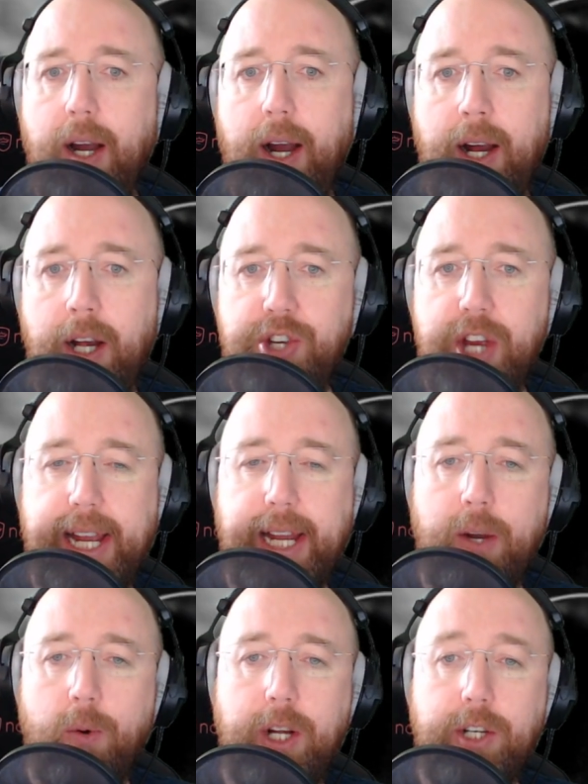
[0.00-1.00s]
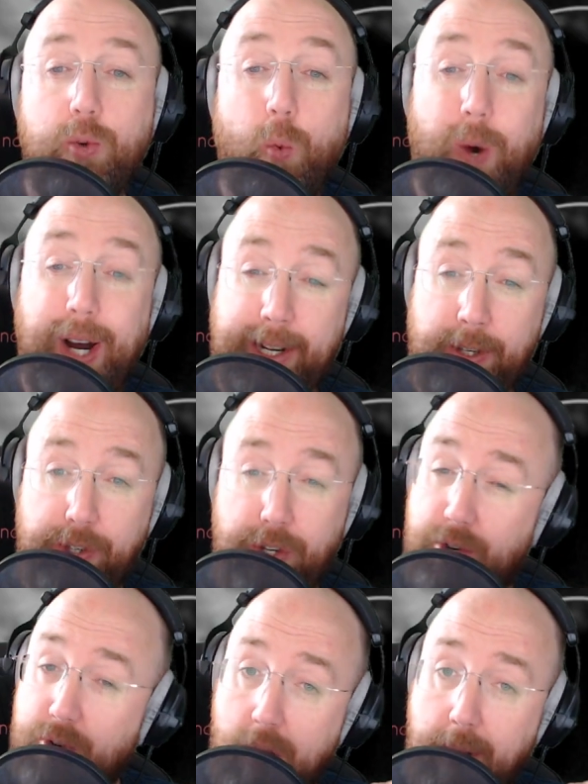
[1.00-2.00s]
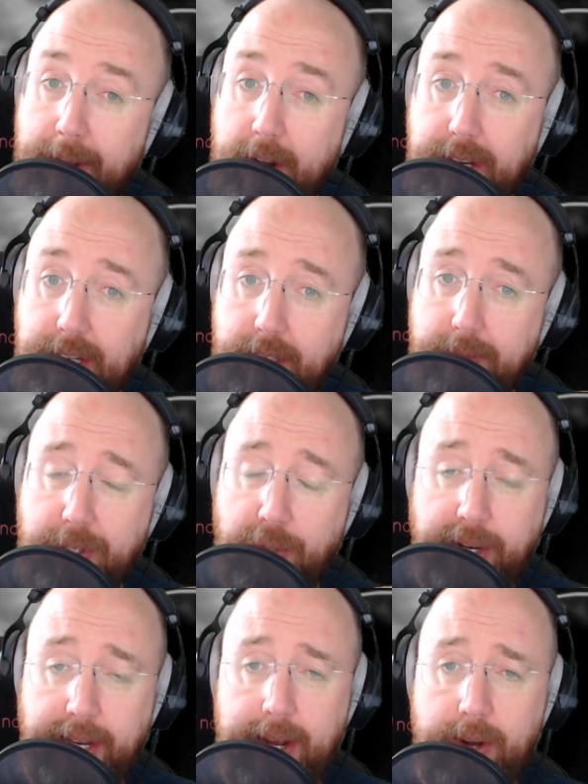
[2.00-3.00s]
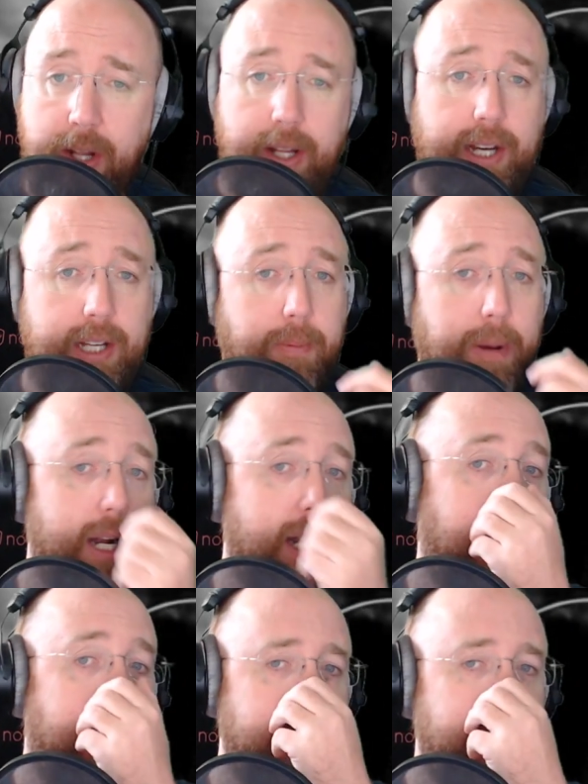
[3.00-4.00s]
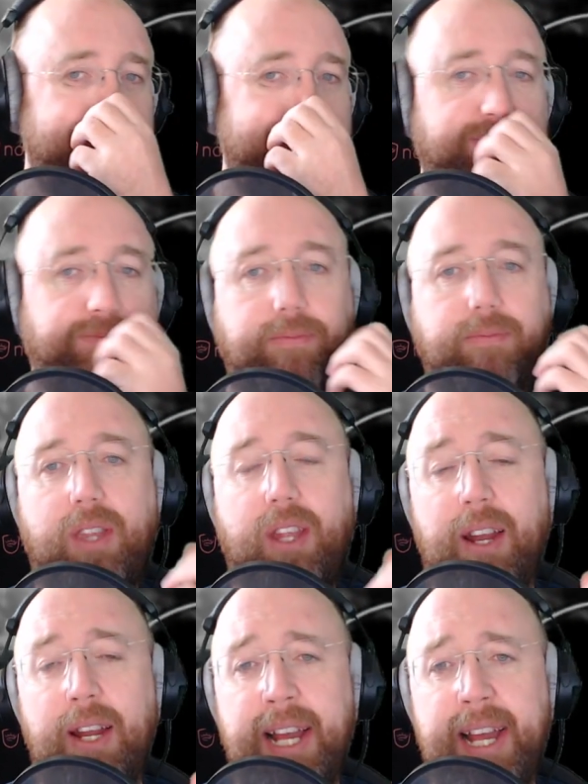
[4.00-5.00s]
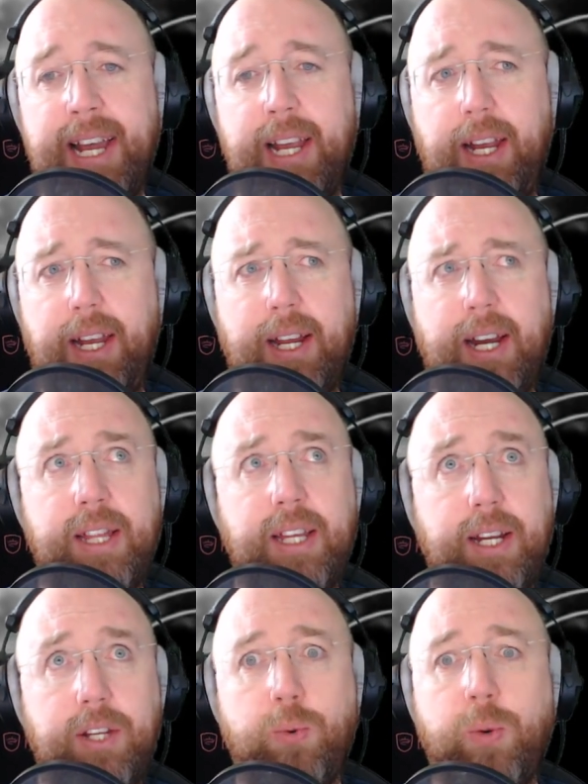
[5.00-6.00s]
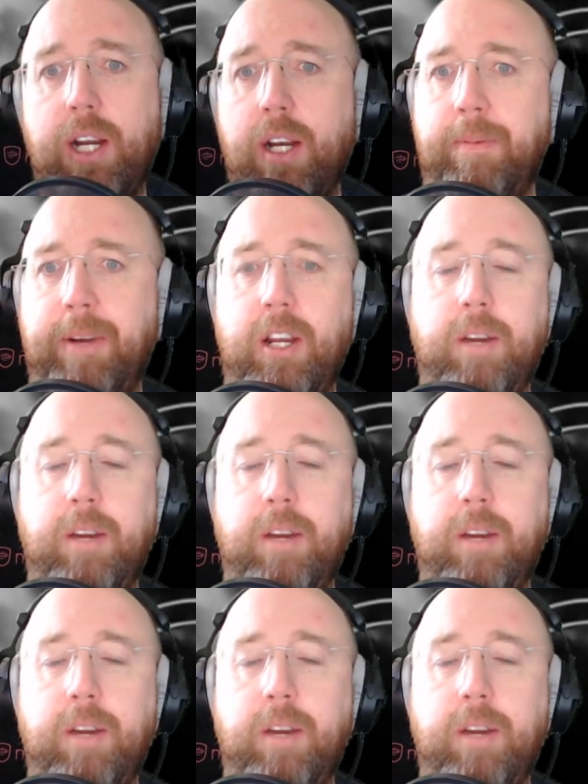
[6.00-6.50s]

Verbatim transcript: Uh, Jack and I watched Wild Strawberries between now and the last podcast, and I think I tweeted about it,